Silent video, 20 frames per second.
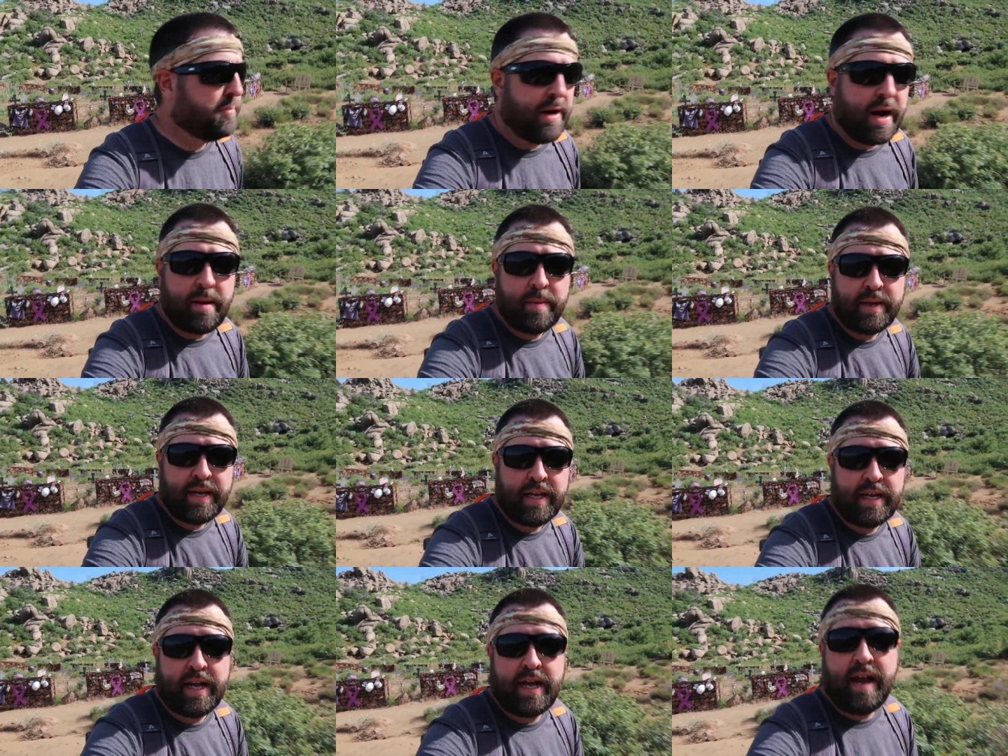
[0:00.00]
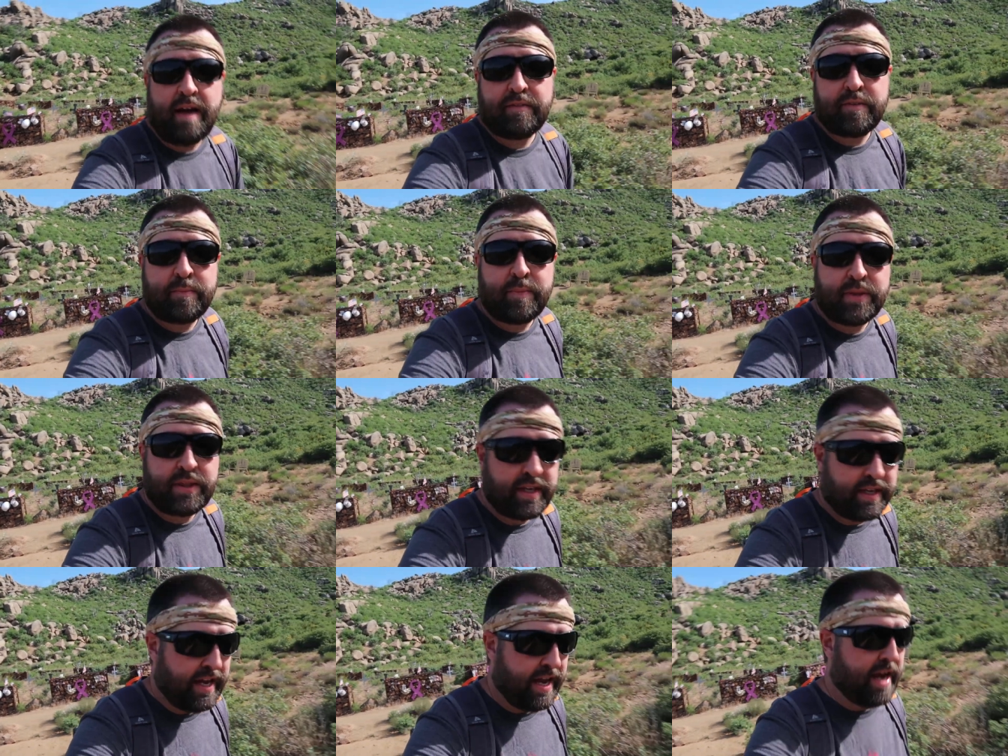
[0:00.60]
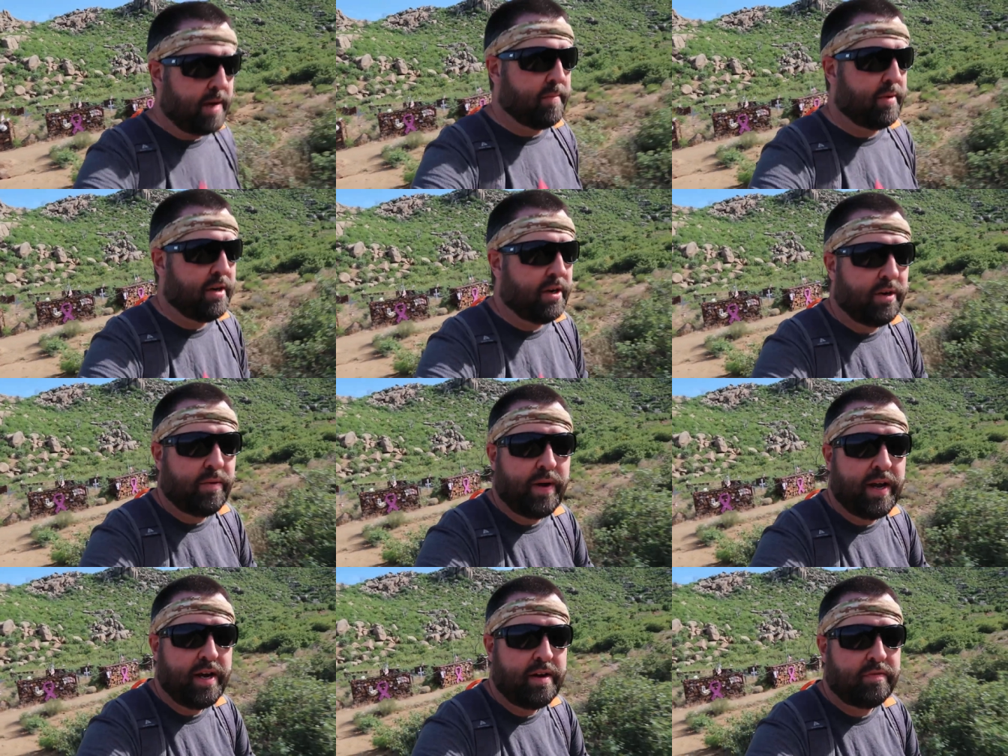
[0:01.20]
probably gonna have to put the camera
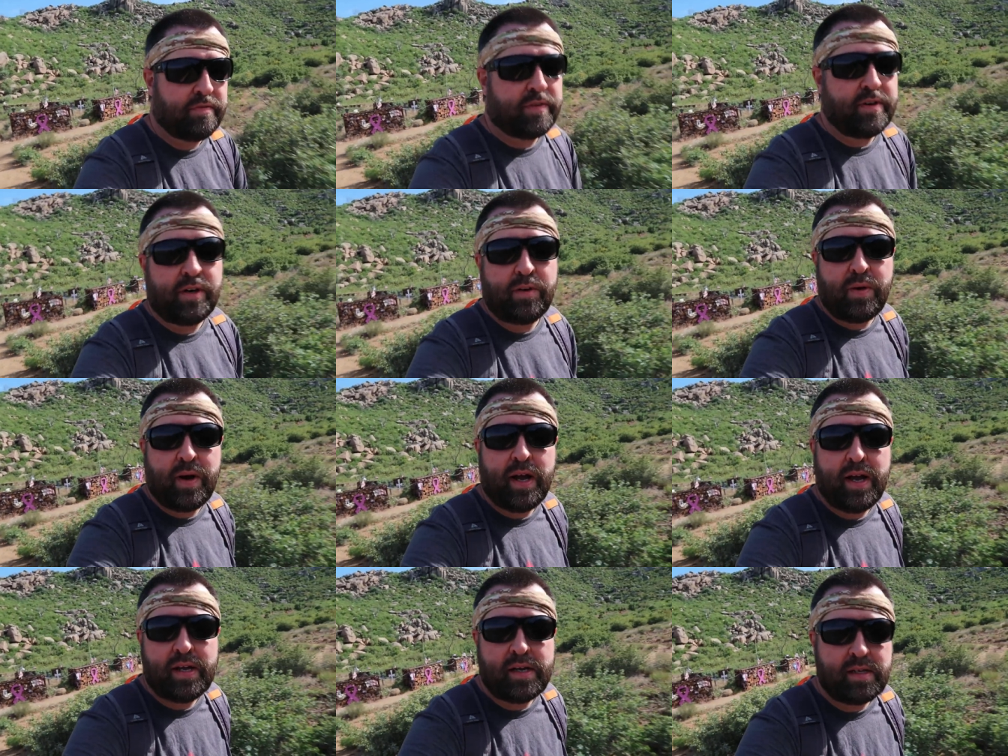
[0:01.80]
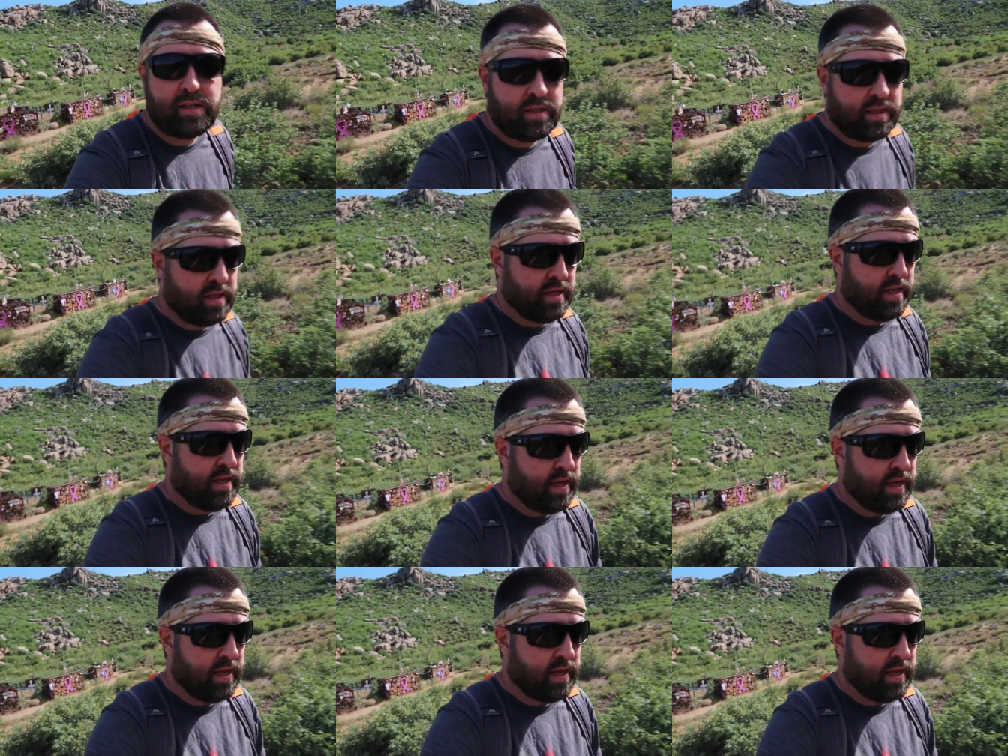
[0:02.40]
away for a while.